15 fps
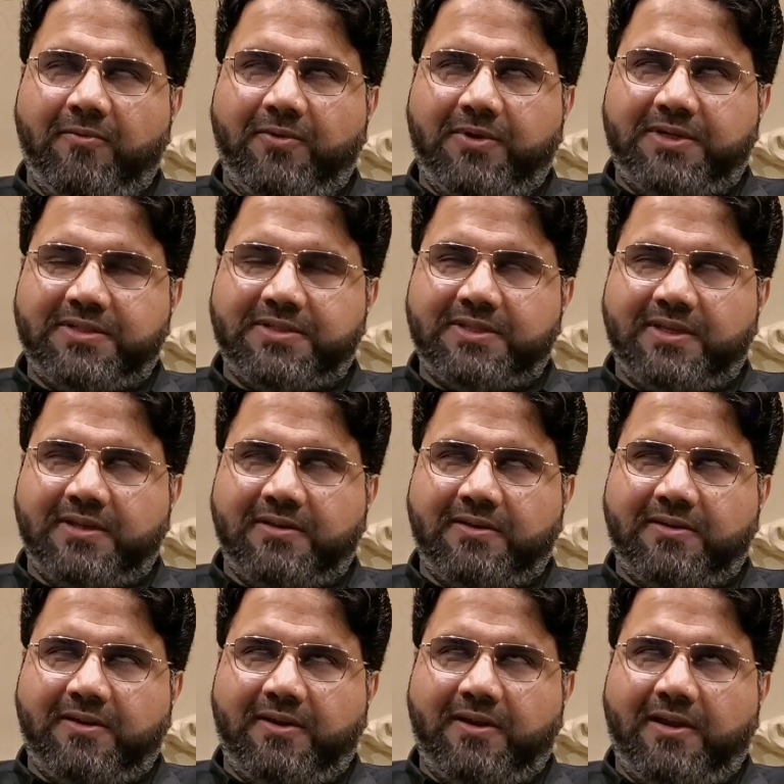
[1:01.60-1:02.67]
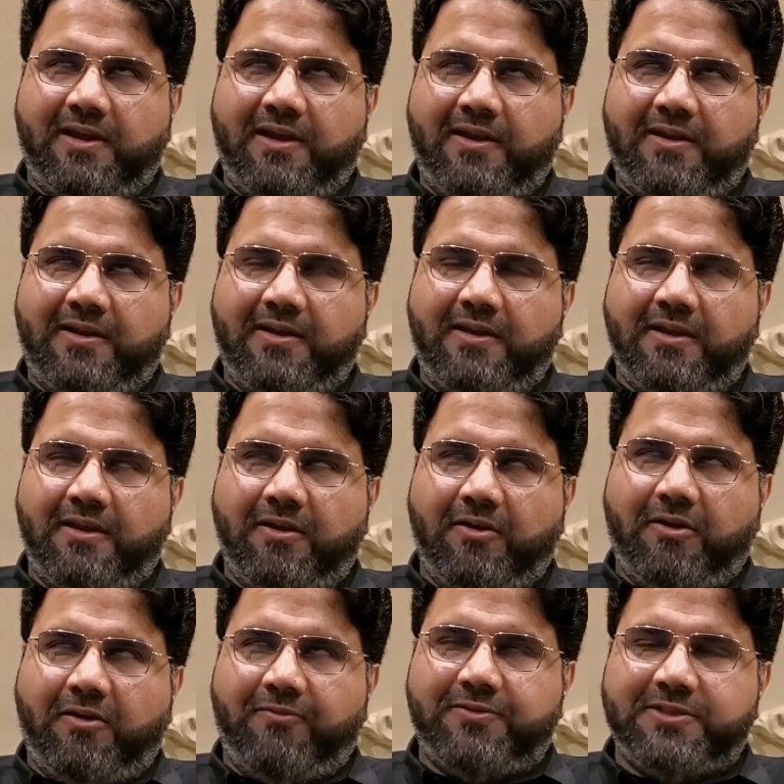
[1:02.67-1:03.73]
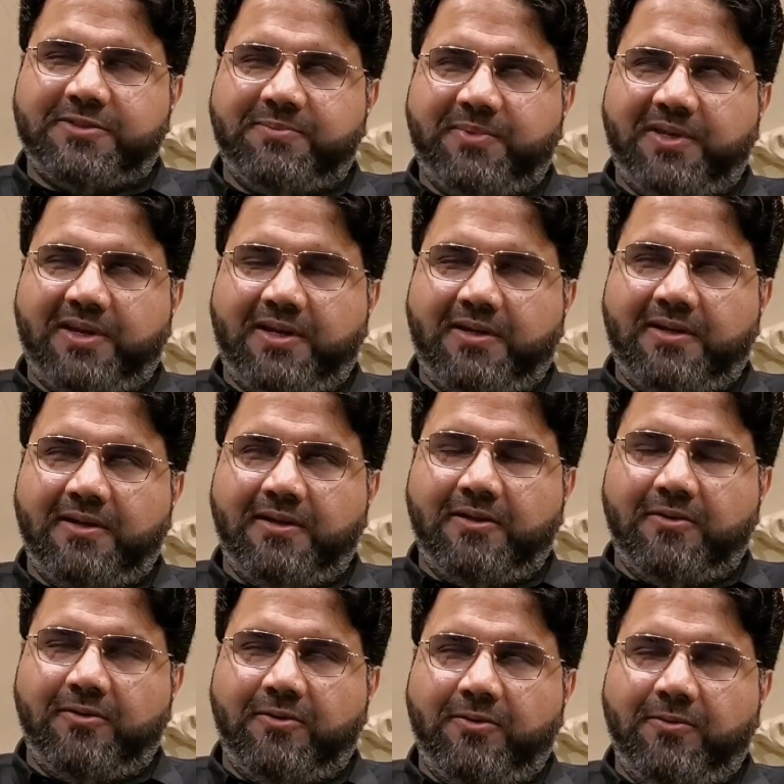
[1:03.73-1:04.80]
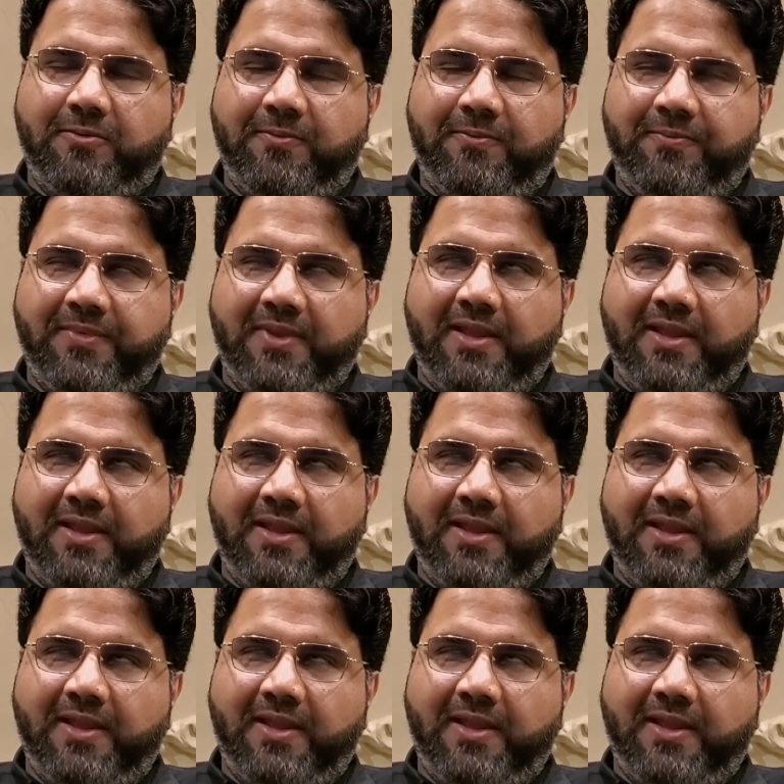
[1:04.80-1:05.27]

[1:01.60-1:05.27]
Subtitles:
What is the reality of spirit, Rooh?